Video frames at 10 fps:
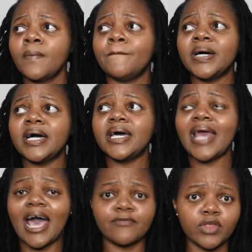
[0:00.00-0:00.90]

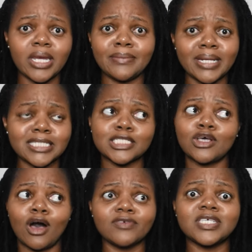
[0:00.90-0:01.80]
But I have 30 minutes.
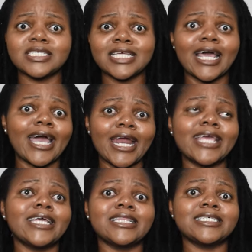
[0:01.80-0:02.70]
It's 6:30, and I gotta
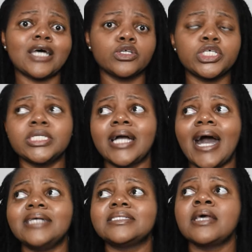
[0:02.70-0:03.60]
get this out to you
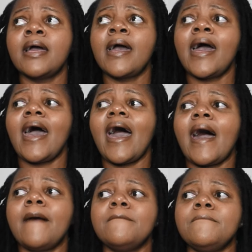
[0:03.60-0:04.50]
guys.
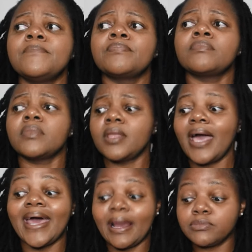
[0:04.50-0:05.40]
Um,
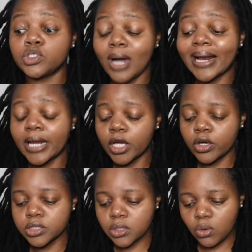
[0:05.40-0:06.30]
and I'm struggling
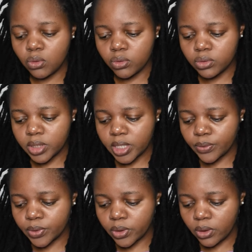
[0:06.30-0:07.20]
because,
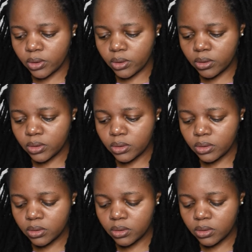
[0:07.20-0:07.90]
here we go.